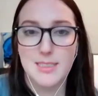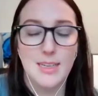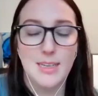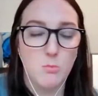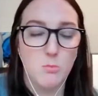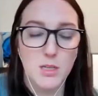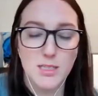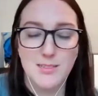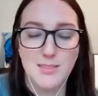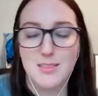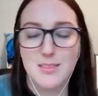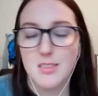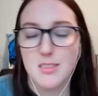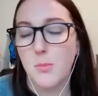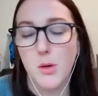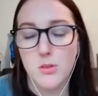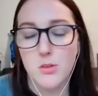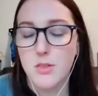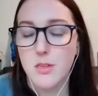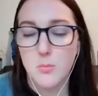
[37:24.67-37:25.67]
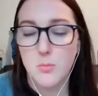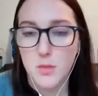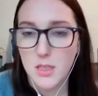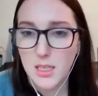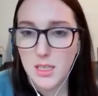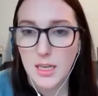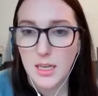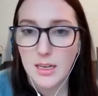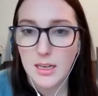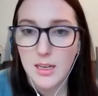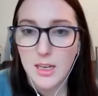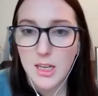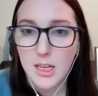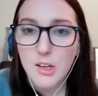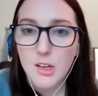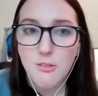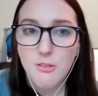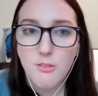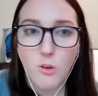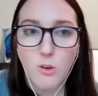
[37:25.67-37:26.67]
It wasn't supposed to be
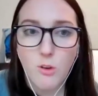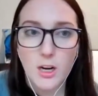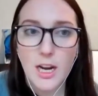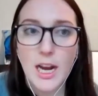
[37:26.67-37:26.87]
for